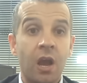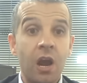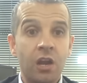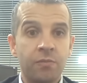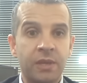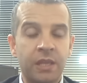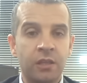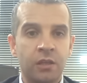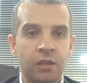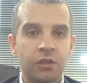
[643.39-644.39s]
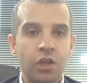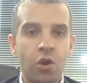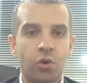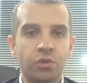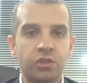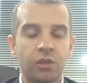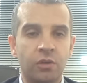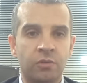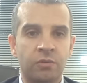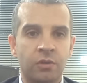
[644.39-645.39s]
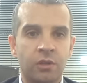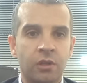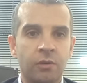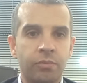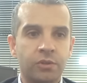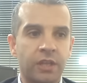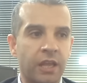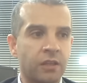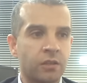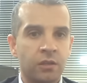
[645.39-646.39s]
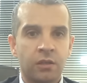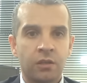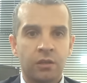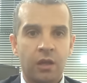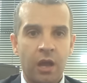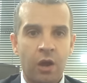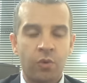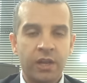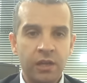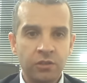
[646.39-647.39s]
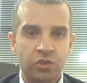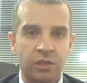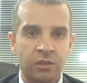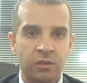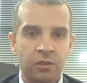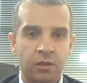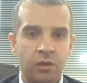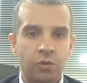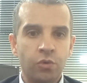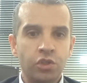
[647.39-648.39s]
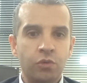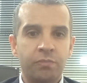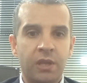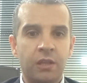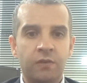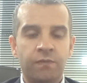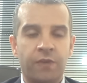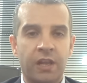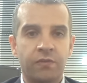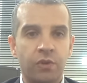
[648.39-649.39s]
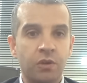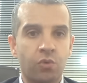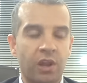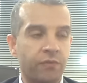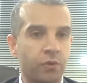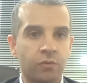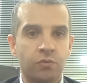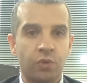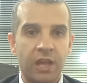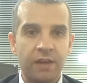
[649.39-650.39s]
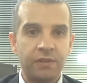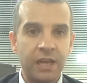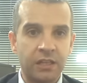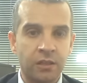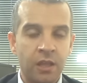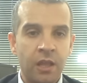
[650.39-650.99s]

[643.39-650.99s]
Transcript: Army, they also protect our country. We should be thankful and grateful. We have that.